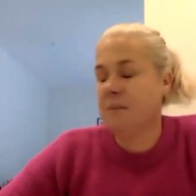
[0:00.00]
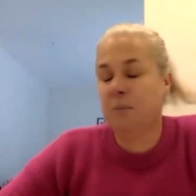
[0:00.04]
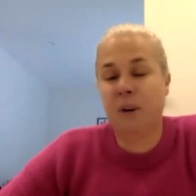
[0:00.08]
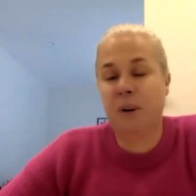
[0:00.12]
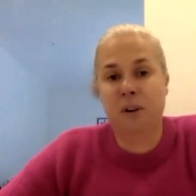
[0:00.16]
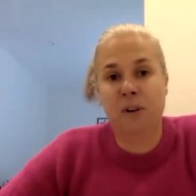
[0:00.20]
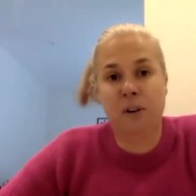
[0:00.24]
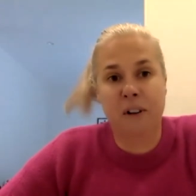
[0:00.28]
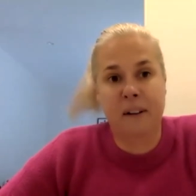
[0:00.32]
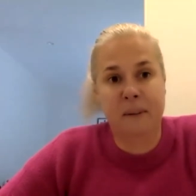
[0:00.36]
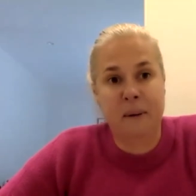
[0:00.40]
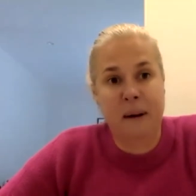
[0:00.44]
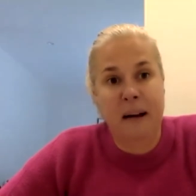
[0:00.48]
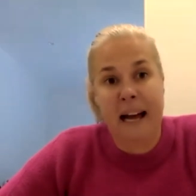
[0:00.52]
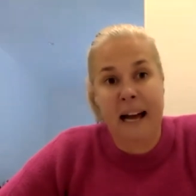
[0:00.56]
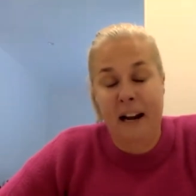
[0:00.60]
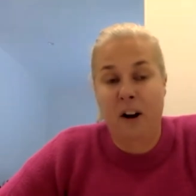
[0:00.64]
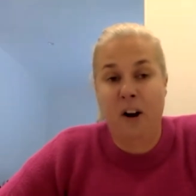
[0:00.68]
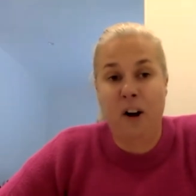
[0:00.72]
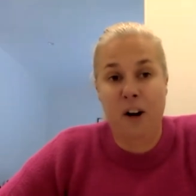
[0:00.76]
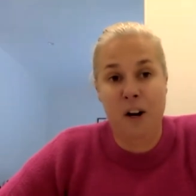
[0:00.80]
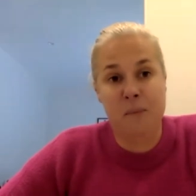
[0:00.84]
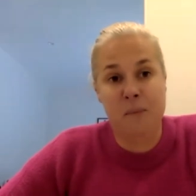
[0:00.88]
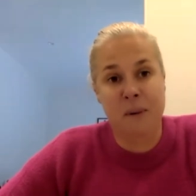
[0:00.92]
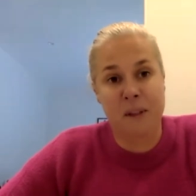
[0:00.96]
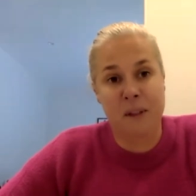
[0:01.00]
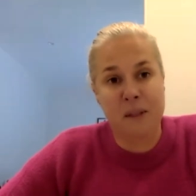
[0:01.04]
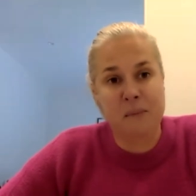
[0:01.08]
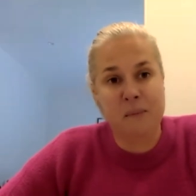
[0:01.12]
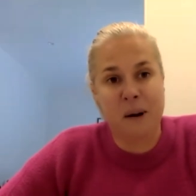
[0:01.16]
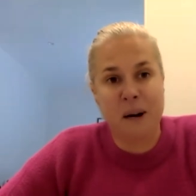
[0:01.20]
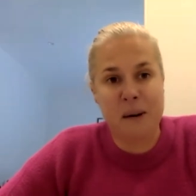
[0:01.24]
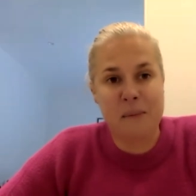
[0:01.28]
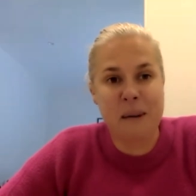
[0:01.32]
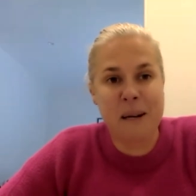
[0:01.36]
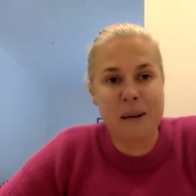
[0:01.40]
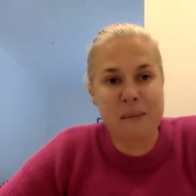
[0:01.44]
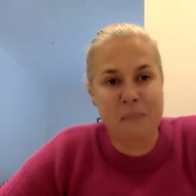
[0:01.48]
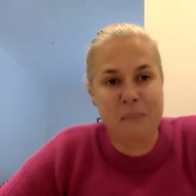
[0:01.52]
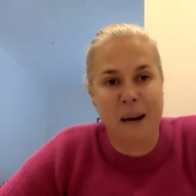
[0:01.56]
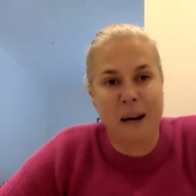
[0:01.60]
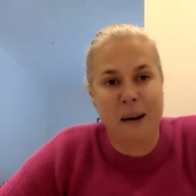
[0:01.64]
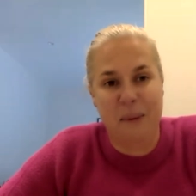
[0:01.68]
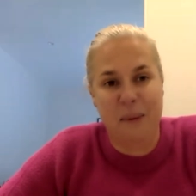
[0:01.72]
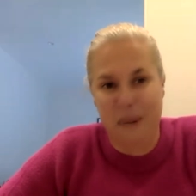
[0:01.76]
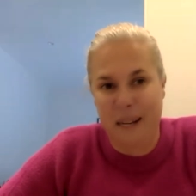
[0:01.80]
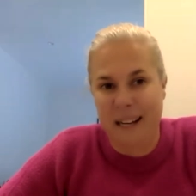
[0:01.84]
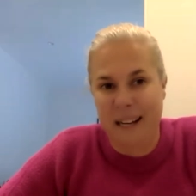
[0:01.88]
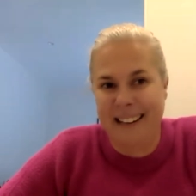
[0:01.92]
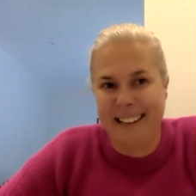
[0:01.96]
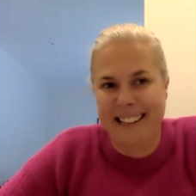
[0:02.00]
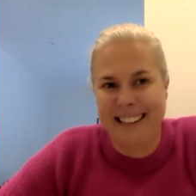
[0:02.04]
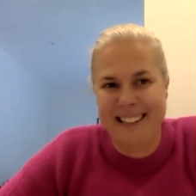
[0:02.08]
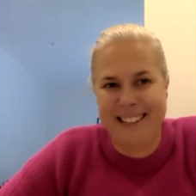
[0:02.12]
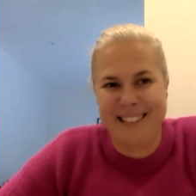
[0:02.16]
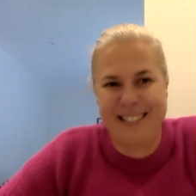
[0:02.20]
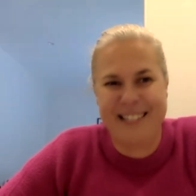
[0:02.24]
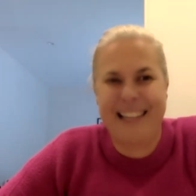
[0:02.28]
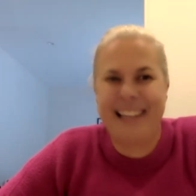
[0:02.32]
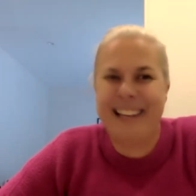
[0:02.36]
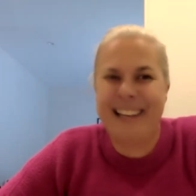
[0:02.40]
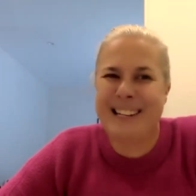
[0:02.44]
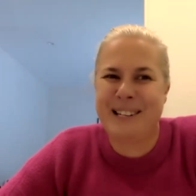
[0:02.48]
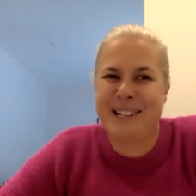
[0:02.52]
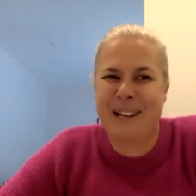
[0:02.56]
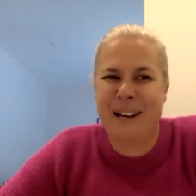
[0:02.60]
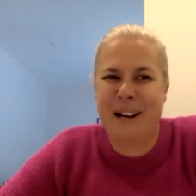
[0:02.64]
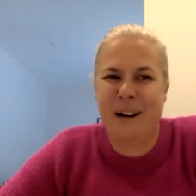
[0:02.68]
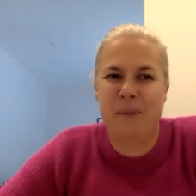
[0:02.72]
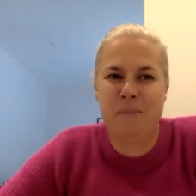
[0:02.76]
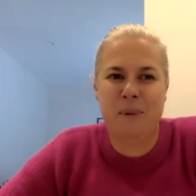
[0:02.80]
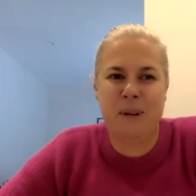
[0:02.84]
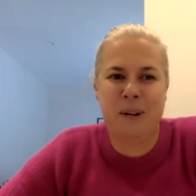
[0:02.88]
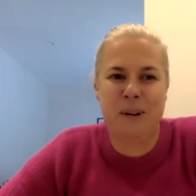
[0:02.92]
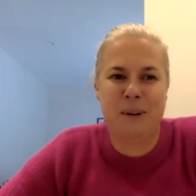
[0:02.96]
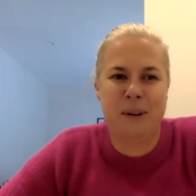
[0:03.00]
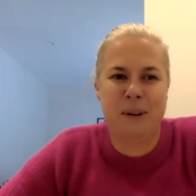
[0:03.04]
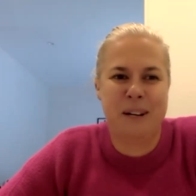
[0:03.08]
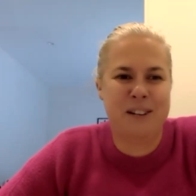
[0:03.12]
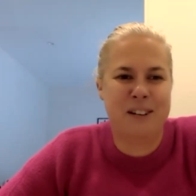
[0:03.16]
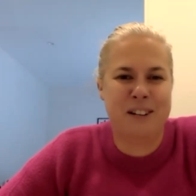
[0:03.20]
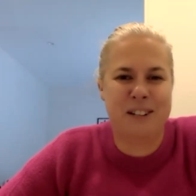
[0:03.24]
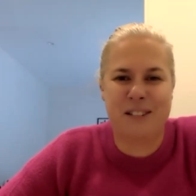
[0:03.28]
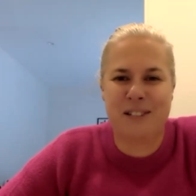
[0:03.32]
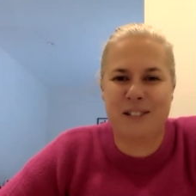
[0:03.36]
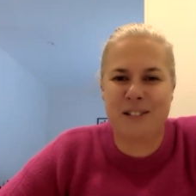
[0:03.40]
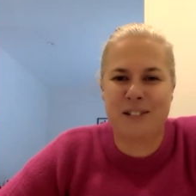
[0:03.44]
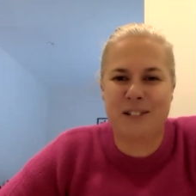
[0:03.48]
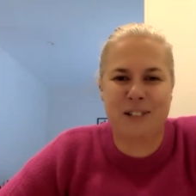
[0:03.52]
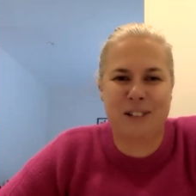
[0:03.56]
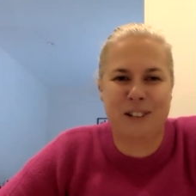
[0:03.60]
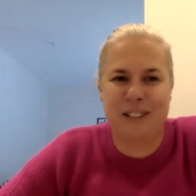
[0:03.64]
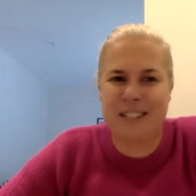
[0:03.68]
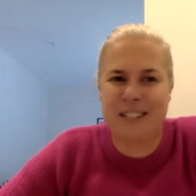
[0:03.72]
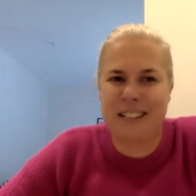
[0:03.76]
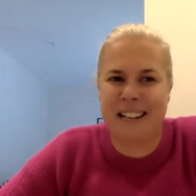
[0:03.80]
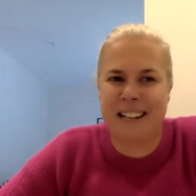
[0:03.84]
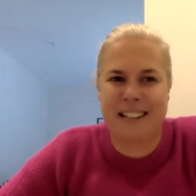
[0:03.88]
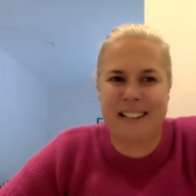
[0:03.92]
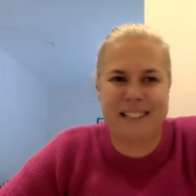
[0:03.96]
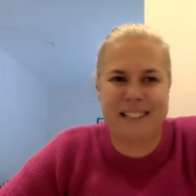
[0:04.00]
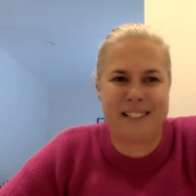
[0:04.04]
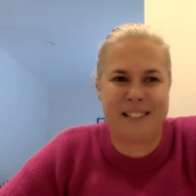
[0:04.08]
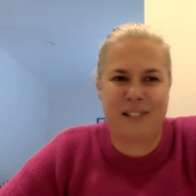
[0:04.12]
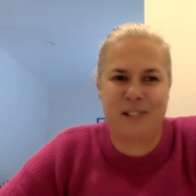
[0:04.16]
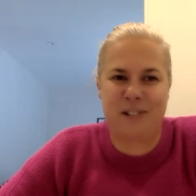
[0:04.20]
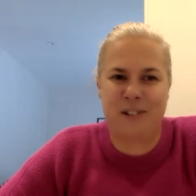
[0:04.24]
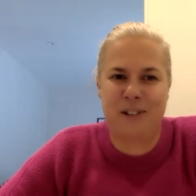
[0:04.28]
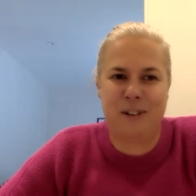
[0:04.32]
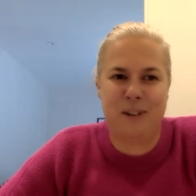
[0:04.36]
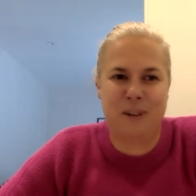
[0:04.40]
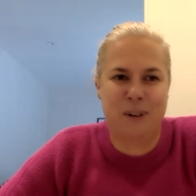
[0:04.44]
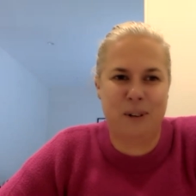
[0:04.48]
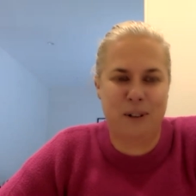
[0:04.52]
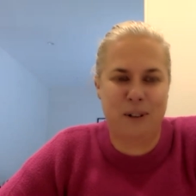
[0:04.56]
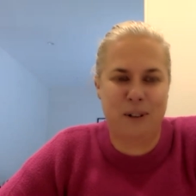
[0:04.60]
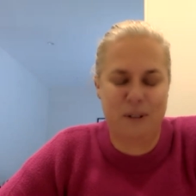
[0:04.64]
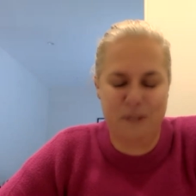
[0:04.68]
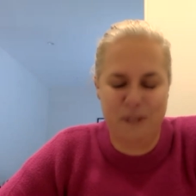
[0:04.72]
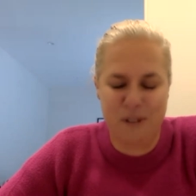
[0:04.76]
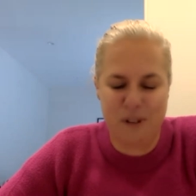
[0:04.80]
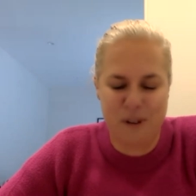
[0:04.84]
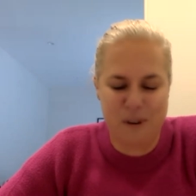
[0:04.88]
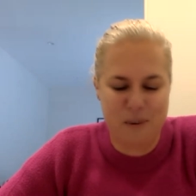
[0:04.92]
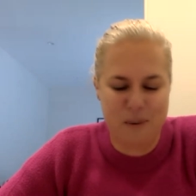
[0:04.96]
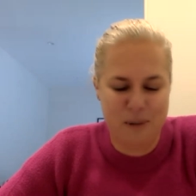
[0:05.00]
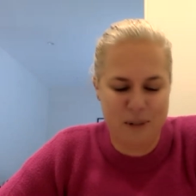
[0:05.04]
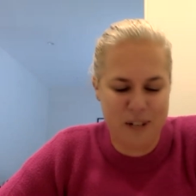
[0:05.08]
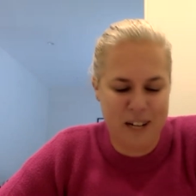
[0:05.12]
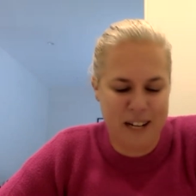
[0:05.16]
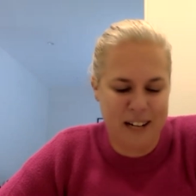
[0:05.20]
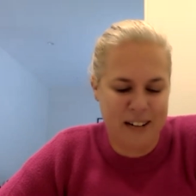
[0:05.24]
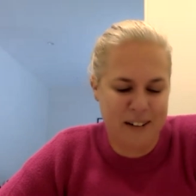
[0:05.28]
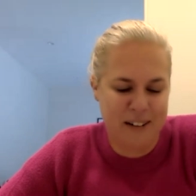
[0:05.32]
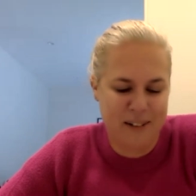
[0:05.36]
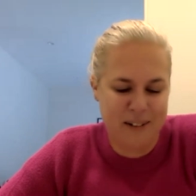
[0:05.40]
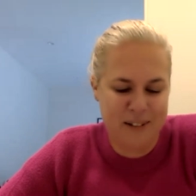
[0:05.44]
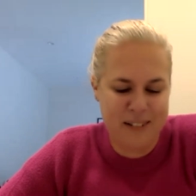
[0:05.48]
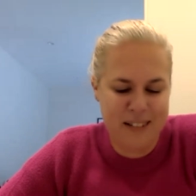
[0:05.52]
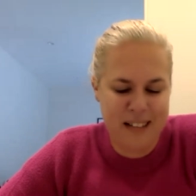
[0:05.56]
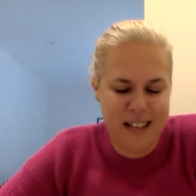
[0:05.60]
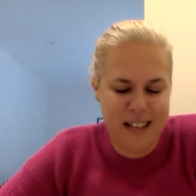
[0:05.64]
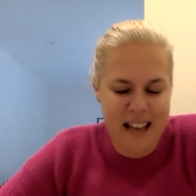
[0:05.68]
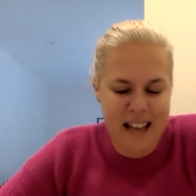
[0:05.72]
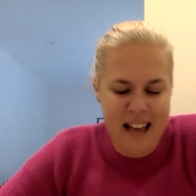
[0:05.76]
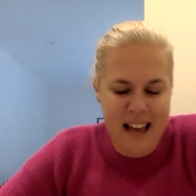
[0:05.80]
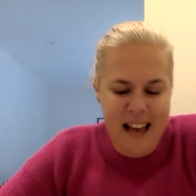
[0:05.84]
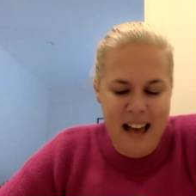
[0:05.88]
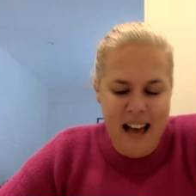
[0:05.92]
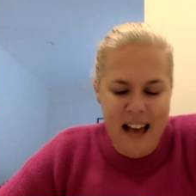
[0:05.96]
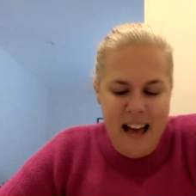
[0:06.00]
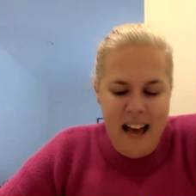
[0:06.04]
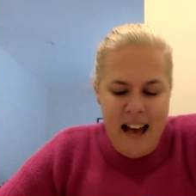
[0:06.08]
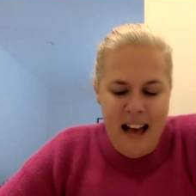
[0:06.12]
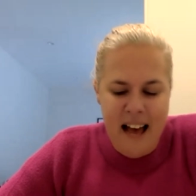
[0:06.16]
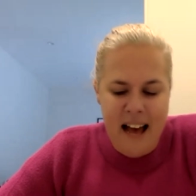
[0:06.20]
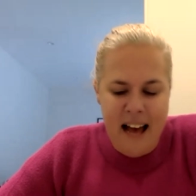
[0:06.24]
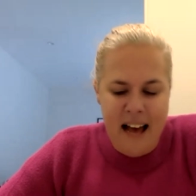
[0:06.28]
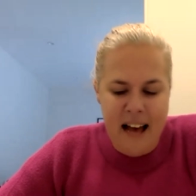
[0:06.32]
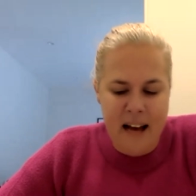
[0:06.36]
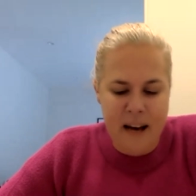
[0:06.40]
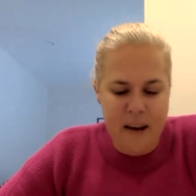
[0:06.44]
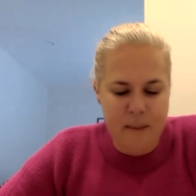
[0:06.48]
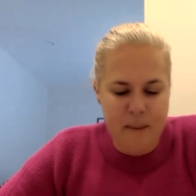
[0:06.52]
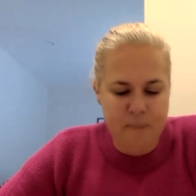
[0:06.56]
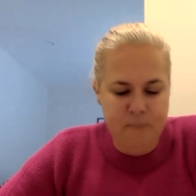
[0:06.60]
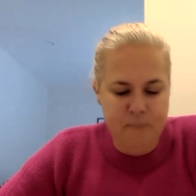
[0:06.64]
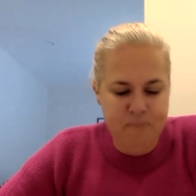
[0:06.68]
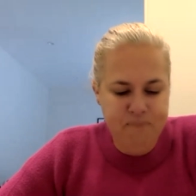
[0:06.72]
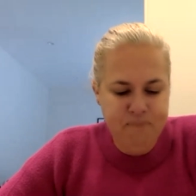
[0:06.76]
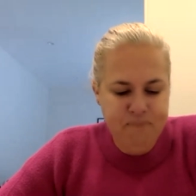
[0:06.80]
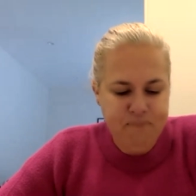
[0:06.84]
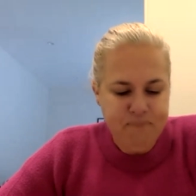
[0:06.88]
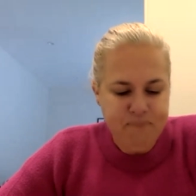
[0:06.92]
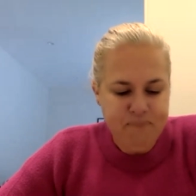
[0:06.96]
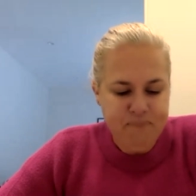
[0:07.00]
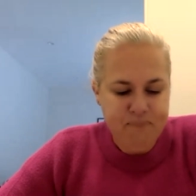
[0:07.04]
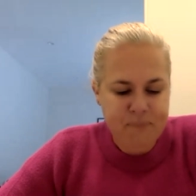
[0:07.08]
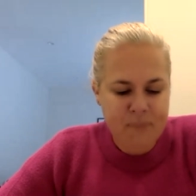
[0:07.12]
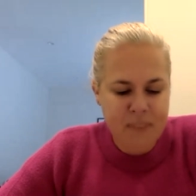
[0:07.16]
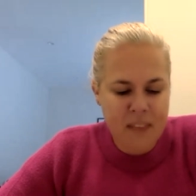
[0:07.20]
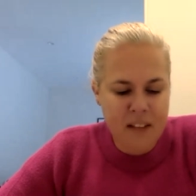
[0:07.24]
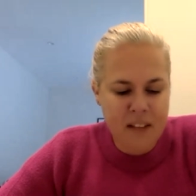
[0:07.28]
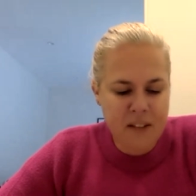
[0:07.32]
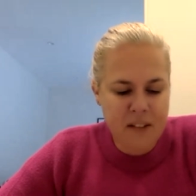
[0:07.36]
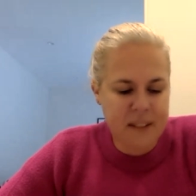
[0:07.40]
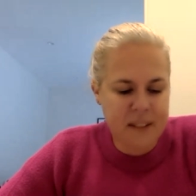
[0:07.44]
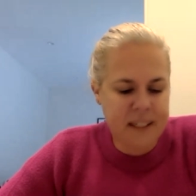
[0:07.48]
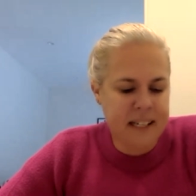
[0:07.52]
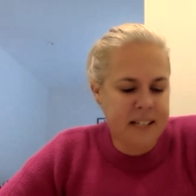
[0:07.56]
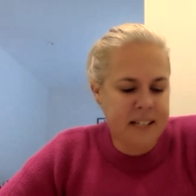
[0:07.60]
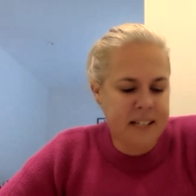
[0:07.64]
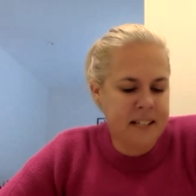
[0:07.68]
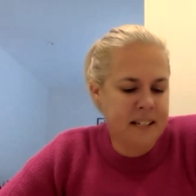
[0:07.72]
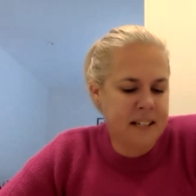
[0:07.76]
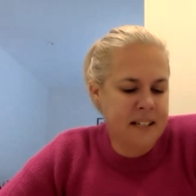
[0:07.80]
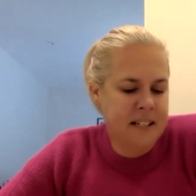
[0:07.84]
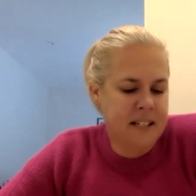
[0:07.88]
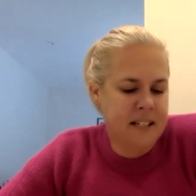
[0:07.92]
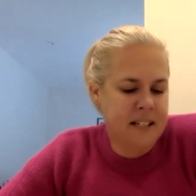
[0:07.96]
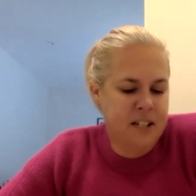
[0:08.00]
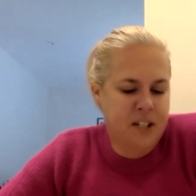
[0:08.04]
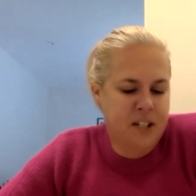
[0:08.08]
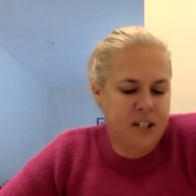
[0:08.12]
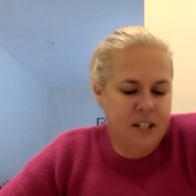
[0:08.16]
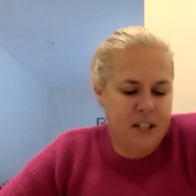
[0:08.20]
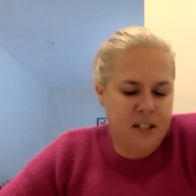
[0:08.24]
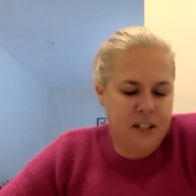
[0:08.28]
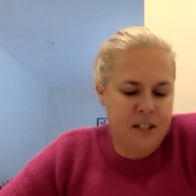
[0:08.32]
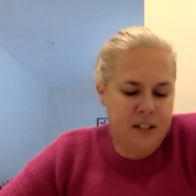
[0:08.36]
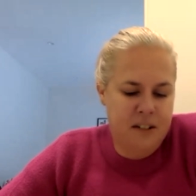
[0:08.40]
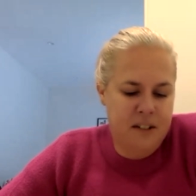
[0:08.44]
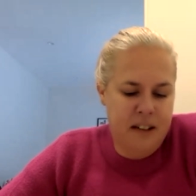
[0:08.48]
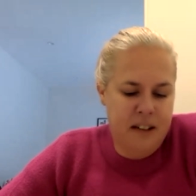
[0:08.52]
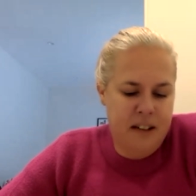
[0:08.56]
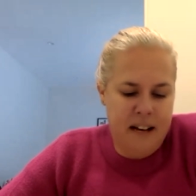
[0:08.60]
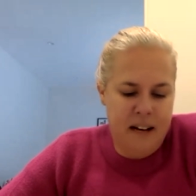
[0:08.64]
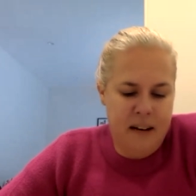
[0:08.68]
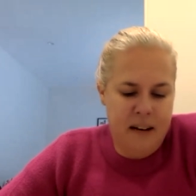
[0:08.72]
we're all at home at the moment, but we are here to help you, and you can still contact us through all of the normal channels. So I guess in addition,